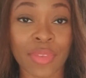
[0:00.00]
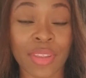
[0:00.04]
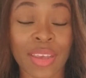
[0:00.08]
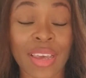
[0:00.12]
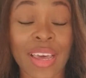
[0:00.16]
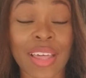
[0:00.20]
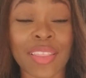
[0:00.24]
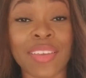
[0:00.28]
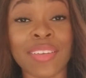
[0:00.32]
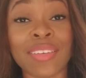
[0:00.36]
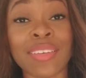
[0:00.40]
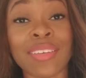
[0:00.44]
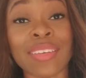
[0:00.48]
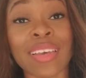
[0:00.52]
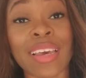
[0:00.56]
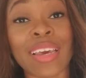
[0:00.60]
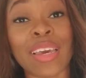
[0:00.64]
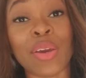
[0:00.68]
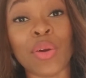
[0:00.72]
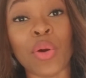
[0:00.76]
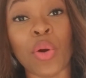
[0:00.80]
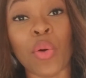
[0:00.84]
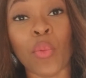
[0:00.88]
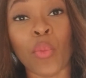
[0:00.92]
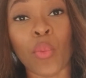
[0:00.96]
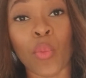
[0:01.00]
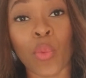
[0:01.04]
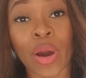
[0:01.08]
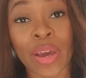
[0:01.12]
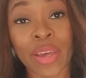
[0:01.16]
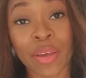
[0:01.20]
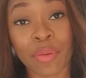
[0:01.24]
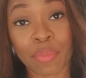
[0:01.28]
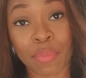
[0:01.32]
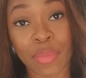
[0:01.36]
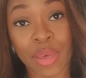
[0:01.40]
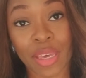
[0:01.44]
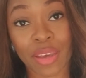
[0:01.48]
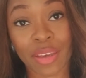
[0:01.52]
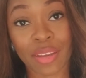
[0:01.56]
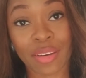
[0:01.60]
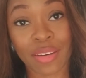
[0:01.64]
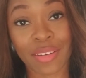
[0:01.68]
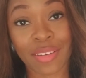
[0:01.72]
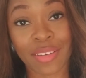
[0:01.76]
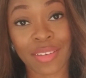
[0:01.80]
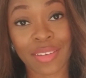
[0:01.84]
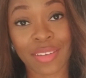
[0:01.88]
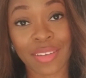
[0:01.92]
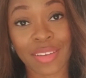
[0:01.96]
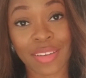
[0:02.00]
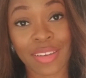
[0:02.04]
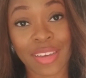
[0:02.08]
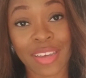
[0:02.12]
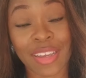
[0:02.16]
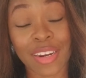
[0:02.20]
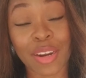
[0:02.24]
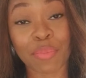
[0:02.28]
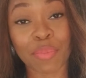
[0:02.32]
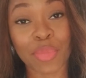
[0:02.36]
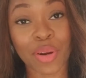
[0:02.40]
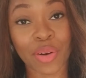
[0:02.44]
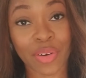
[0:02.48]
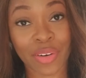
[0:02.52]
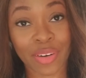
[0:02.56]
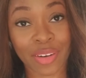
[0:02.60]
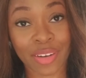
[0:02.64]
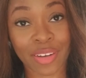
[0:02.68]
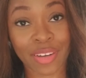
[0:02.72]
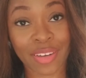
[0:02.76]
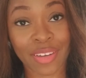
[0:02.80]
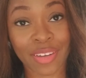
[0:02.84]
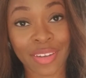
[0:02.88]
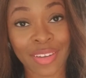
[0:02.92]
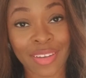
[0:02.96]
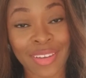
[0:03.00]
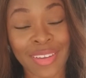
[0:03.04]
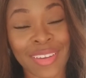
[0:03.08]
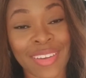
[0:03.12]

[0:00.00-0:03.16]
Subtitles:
And this is a white man in America